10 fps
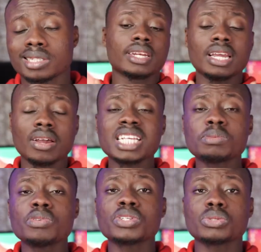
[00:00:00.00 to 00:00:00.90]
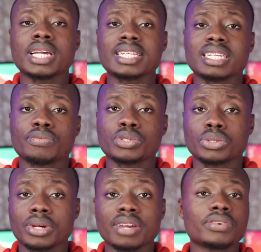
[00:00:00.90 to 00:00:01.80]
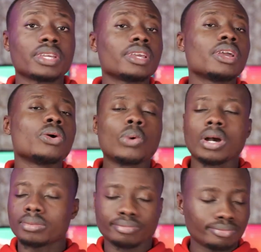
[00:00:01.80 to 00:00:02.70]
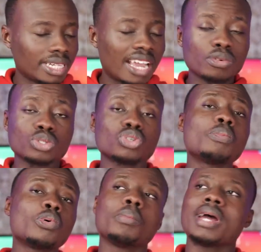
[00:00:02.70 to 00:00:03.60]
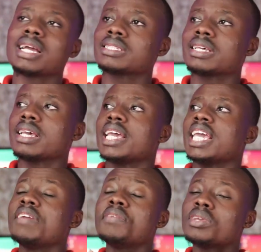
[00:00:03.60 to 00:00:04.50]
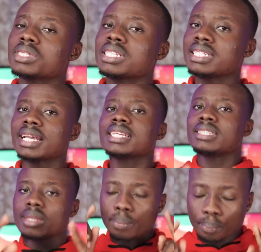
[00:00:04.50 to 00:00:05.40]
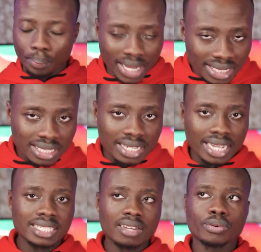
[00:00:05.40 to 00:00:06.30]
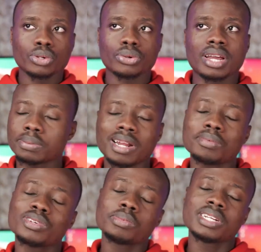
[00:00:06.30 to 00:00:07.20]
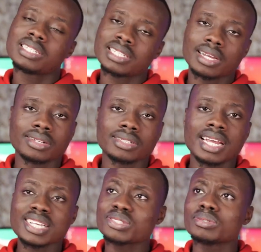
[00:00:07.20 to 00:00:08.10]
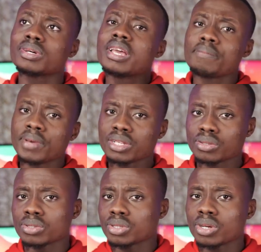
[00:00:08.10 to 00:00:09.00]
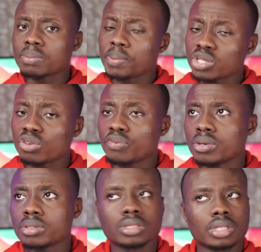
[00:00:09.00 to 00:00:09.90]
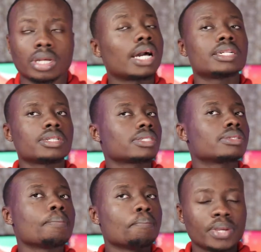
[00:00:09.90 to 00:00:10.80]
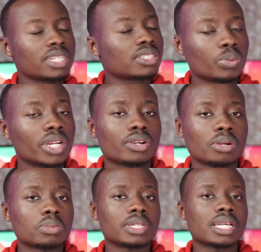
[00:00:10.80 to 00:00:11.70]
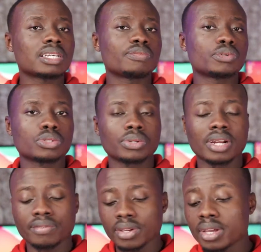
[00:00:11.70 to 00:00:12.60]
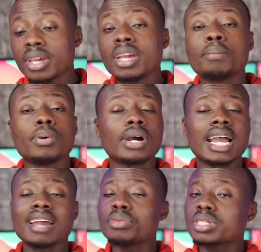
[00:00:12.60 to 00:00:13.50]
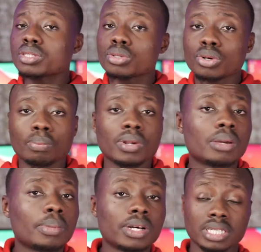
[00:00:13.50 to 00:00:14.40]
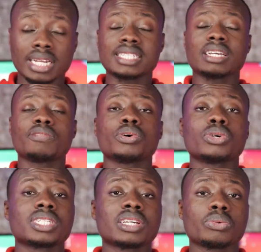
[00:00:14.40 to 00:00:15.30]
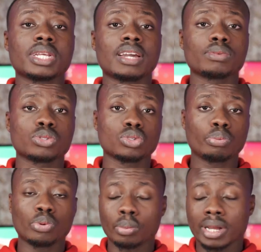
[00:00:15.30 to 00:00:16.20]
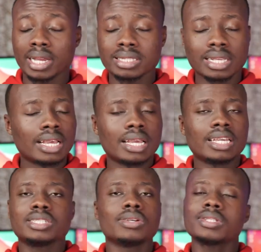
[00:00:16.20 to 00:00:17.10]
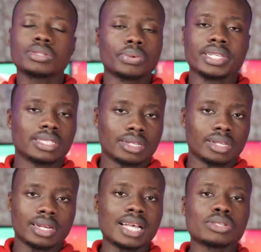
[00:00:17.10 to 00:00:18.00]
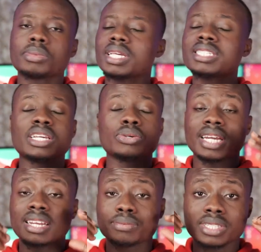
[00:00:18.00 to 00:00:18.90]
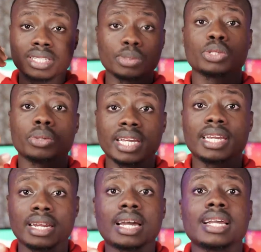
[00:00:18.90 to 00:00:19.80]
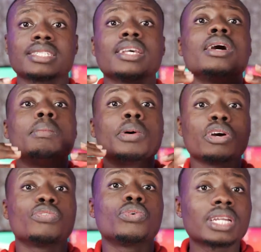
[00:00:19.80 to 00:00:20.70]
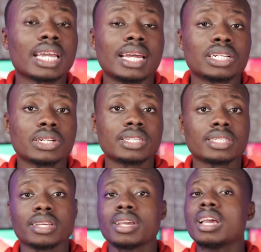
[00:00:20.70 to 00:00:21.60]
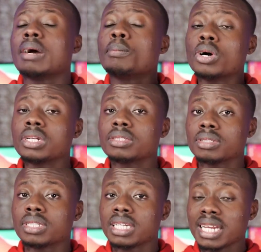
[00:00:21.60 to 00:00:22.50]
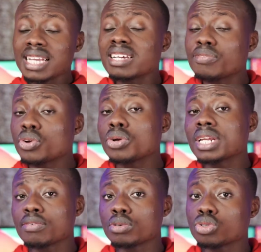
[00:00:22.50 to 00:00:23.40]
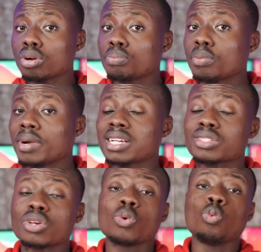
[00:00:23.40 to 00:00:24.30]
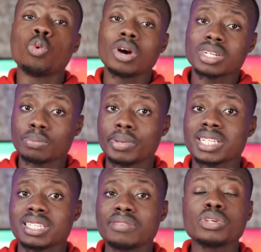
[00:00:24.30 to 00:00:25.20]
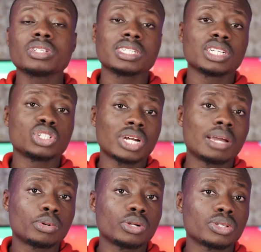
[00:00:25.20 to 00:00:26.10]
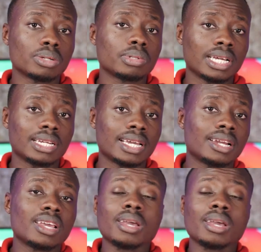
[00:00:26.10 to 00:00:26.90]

Now let's move on to nighttime photography. Well, the iPhone 12 Pro Max If it doesn't take the best nighttime photograph, it's probably going to be the second next to Pixels, because Pixel phones are just beast when it comes to nighttime photography. But I have nothing to complain about the nighttime photos taken with the iPhone 12 Pro Max. It's just crazy. There are some things that you can't even see with your naked eyes, but your phone can actually see. But the nighttime photo on the iPhone 12 Pro Max works best if you're using a tripod or something like that.